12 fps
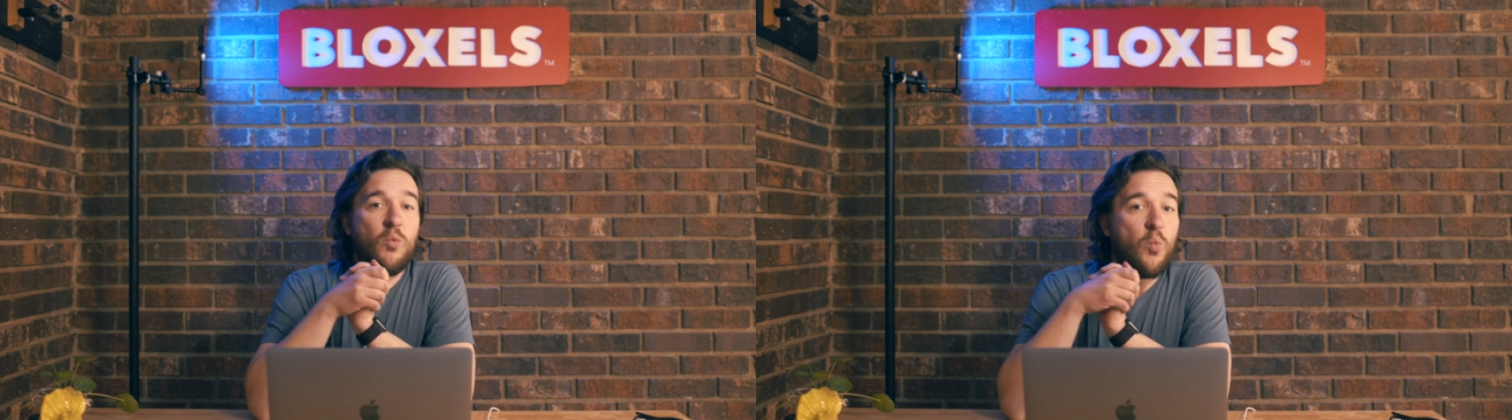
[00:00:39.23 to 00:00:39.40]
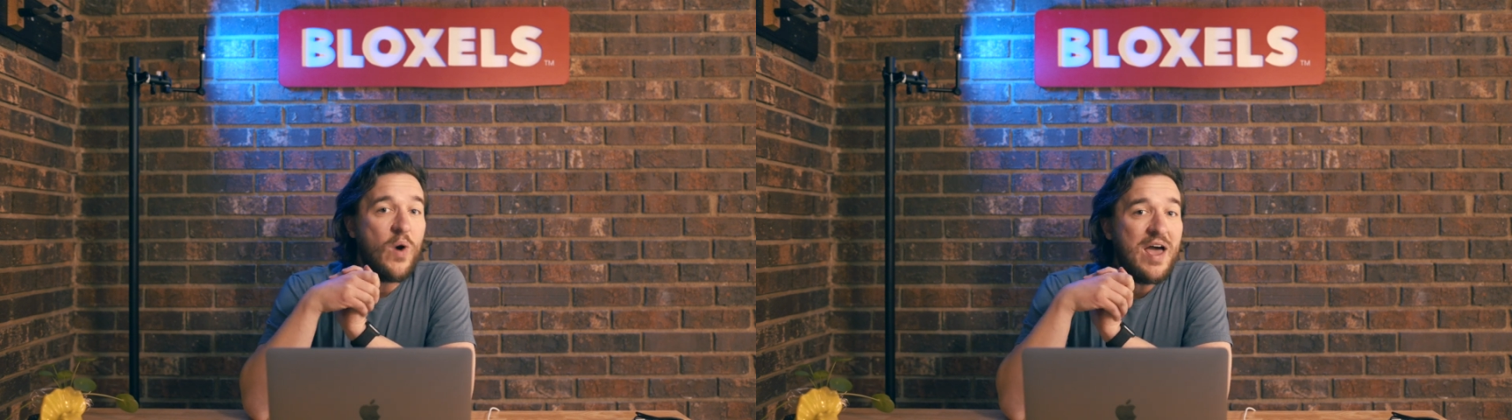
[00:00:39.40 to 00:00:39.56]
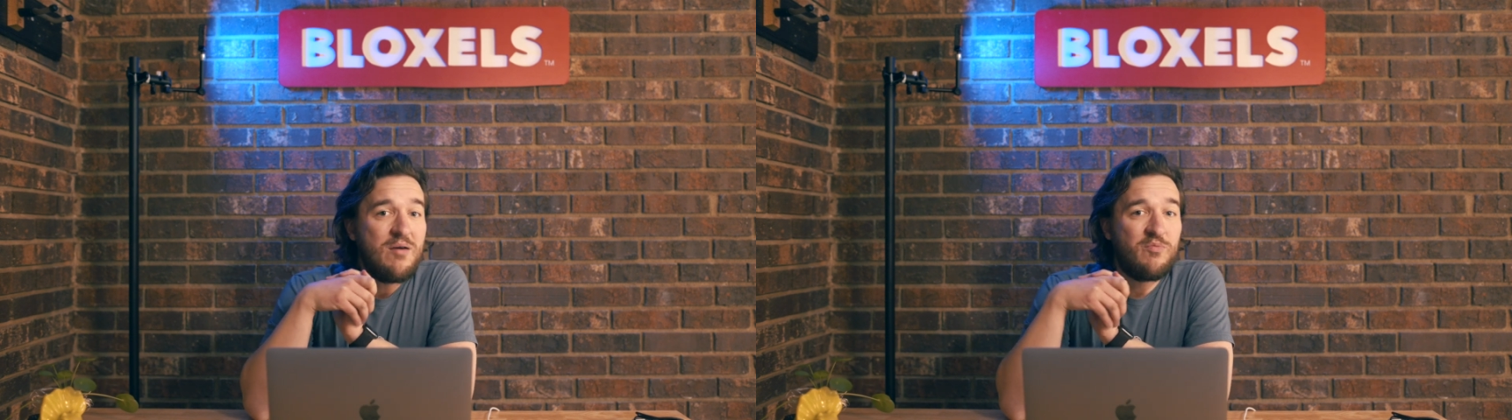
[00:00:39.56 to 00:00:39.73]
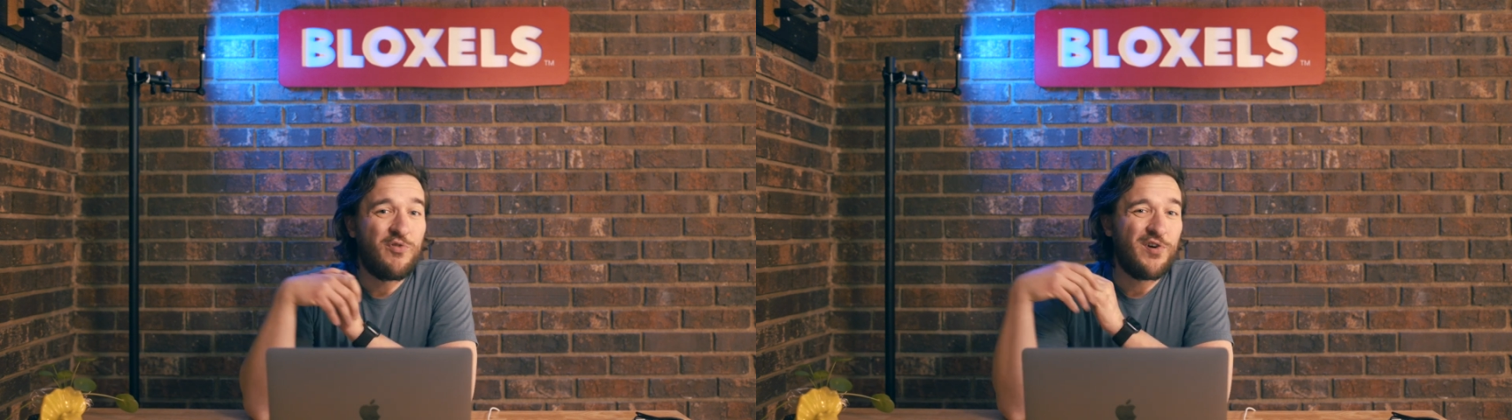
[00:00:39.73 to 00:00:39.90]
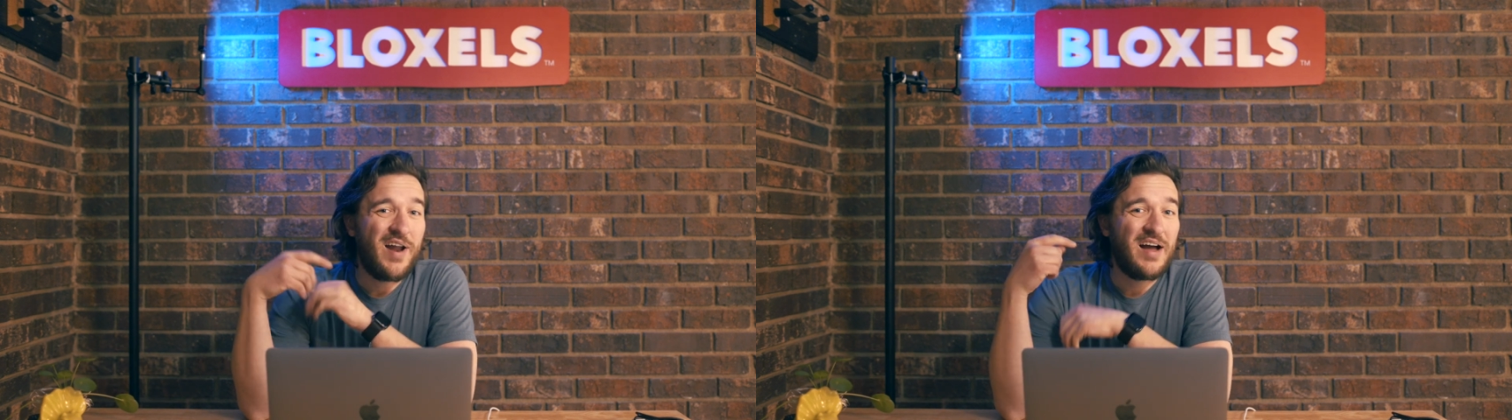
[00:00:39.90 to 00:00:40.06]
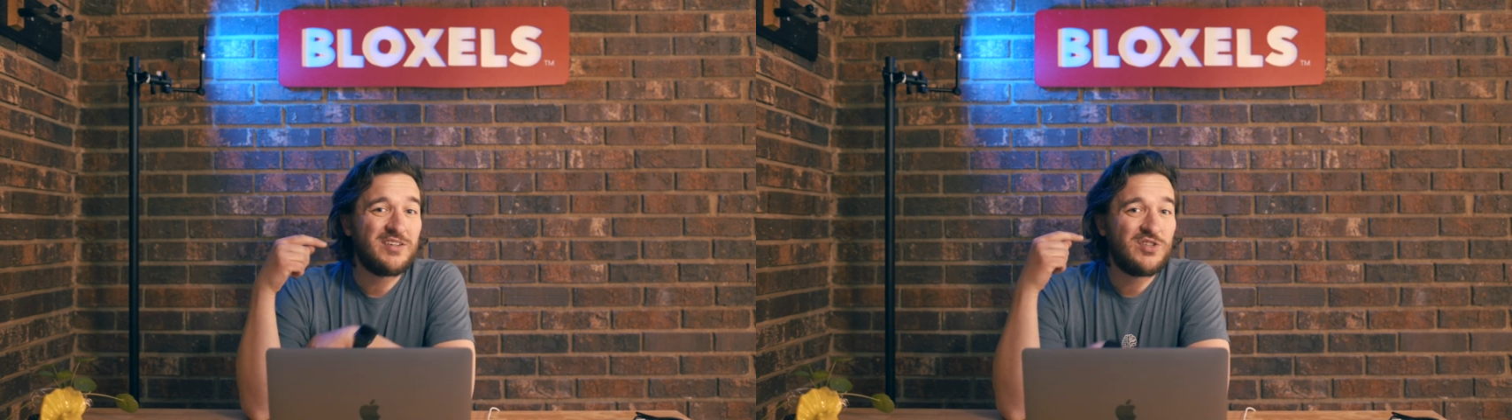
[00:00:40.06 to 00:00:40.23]
web for
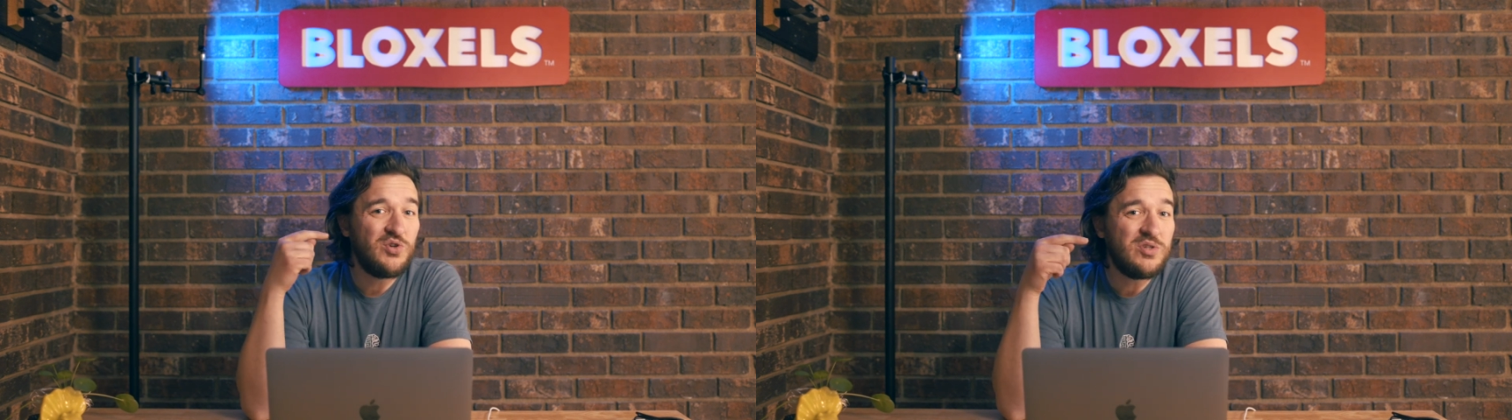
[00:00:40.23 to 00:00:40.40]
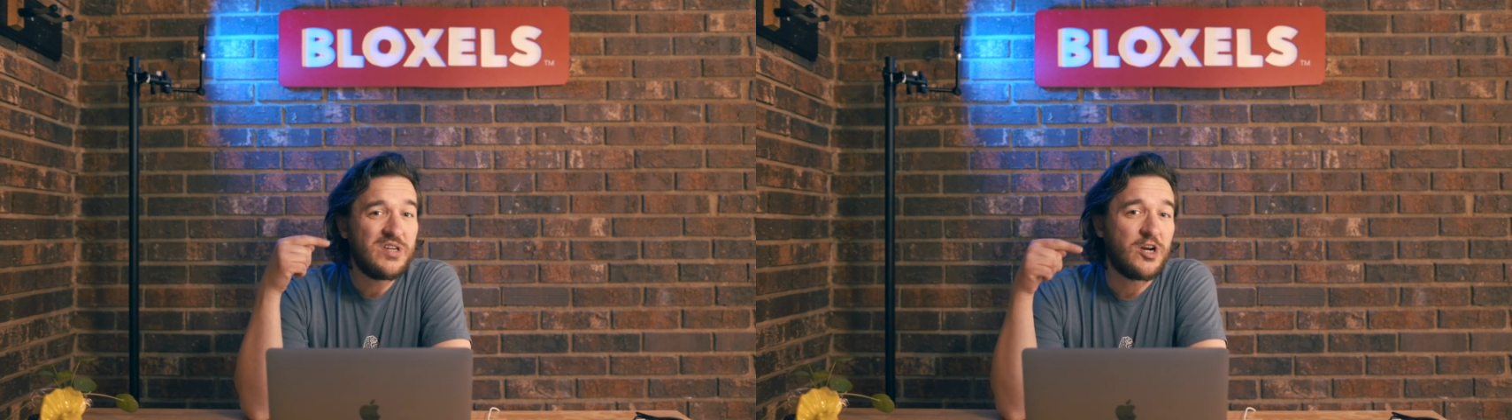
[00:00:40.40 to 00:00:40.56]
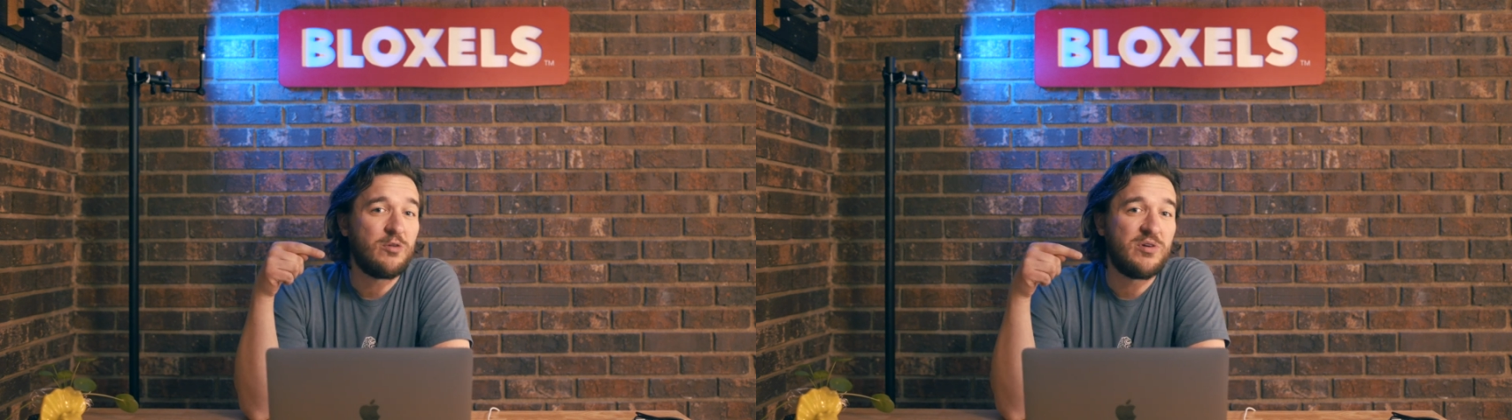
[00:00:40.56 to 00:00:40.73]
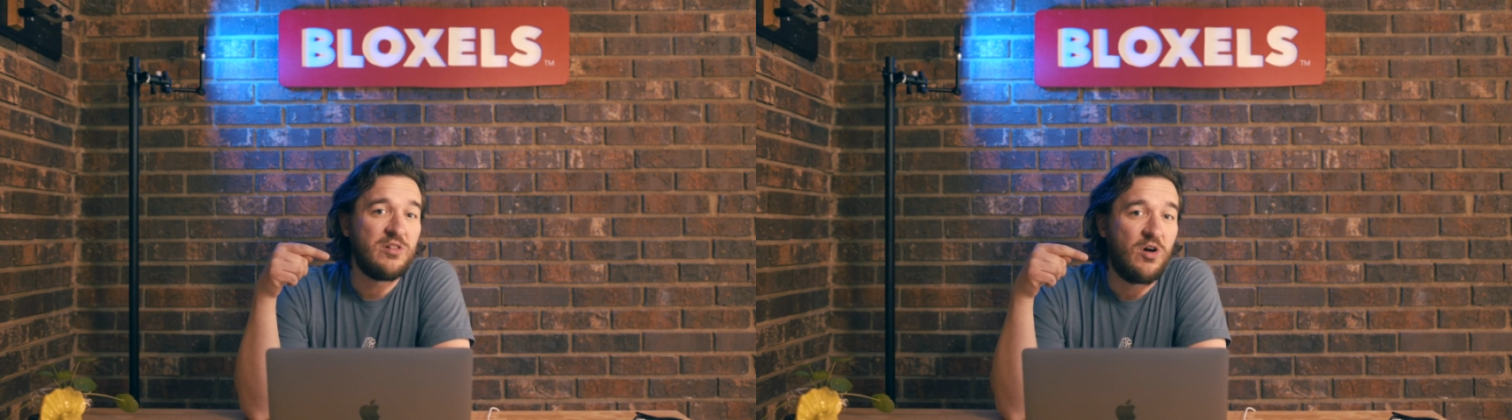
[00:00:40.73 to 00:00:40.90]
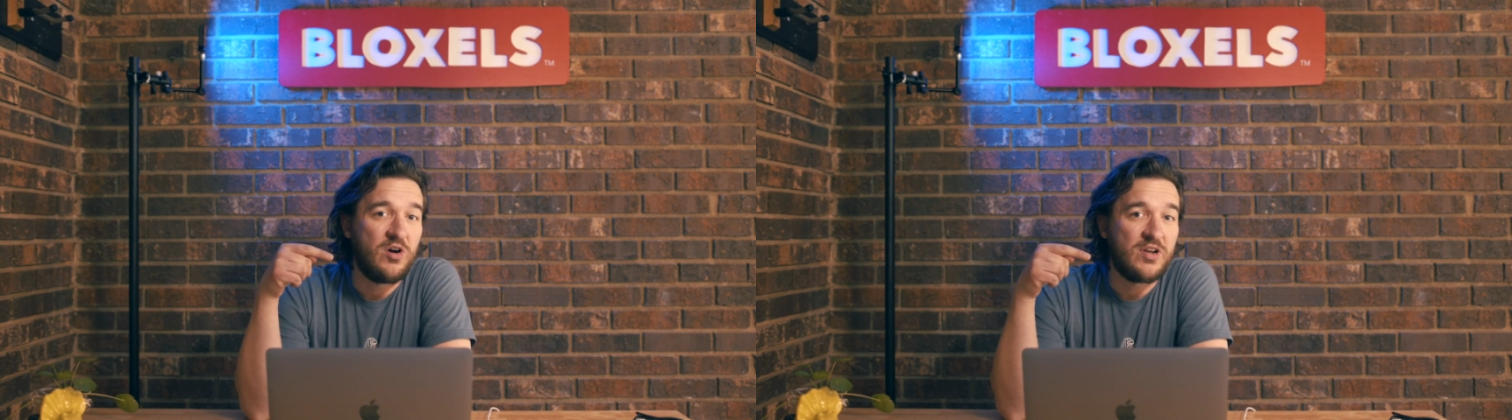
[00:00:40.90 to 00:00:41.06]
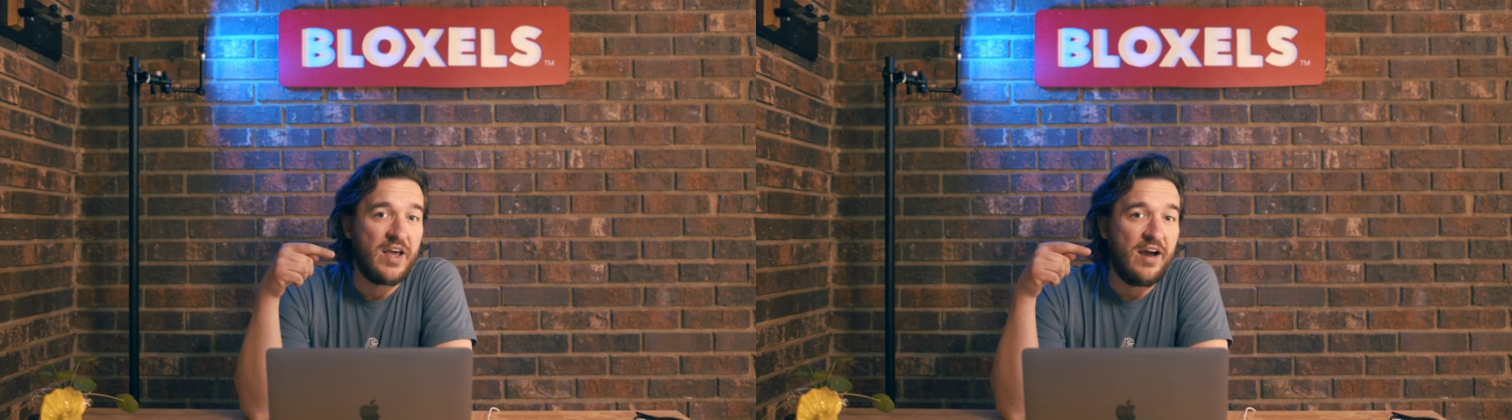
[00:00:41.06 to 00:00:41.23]
not too terribly
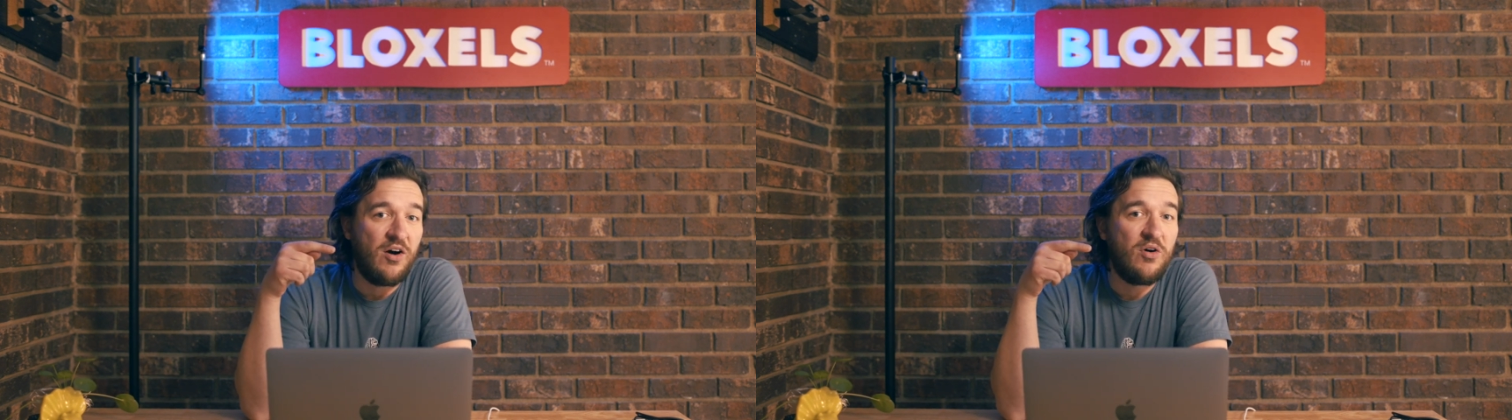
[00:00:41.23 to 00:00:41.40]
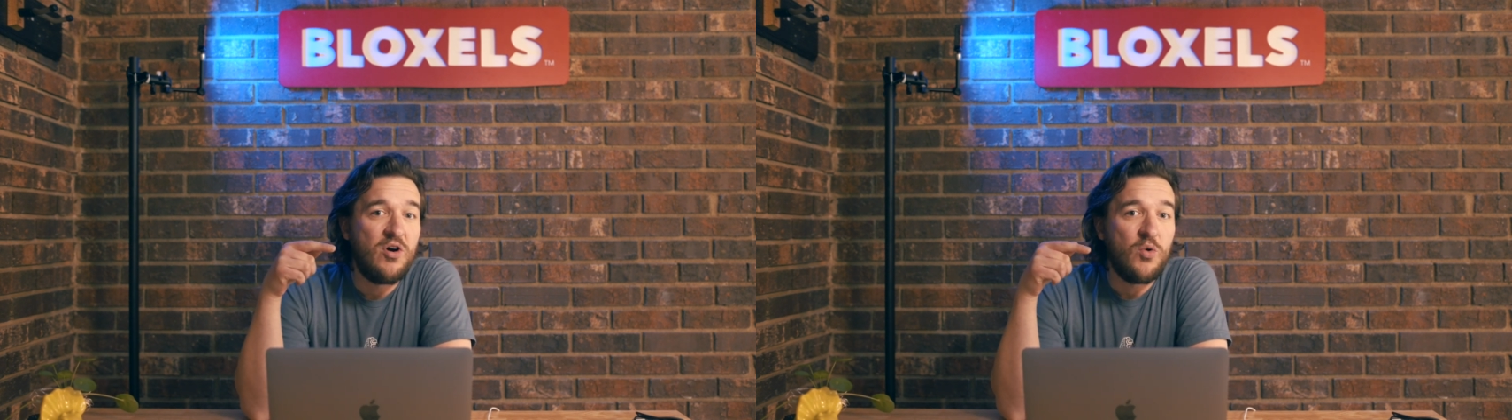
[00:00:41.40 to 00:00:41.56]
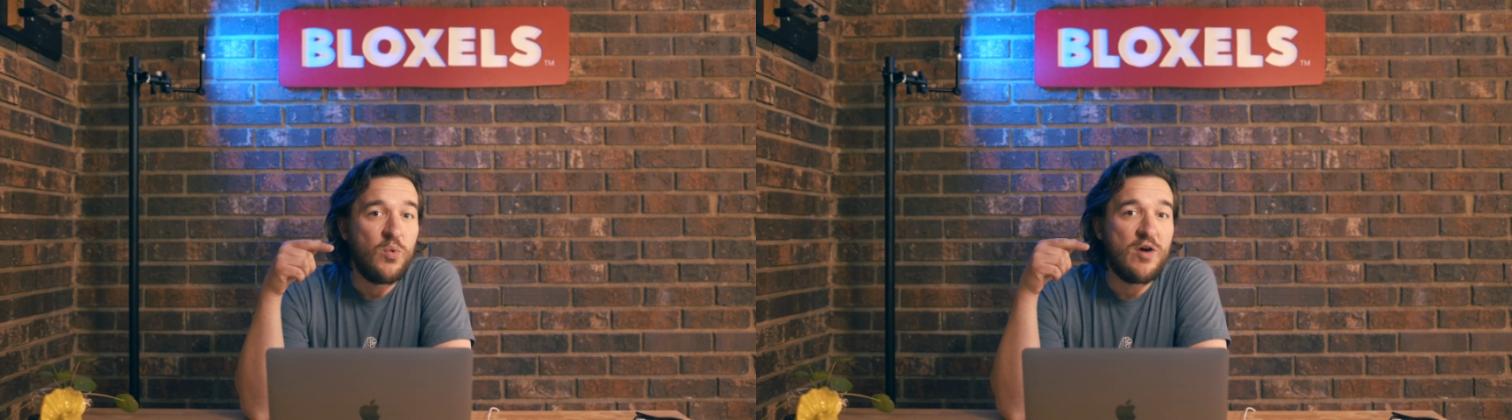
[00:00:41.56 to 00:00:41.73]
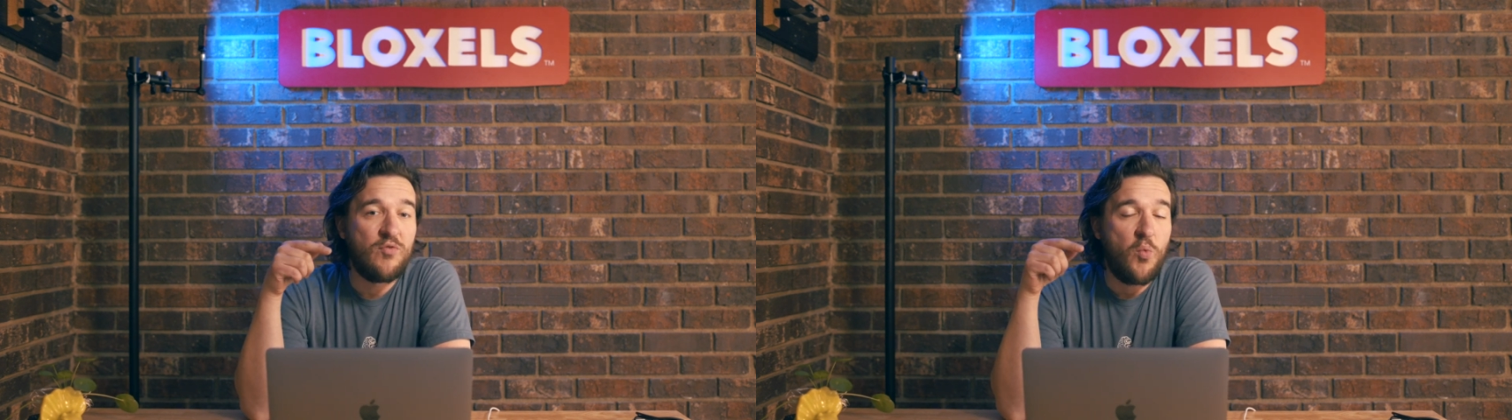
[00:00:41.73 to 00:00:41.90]
long now. We have a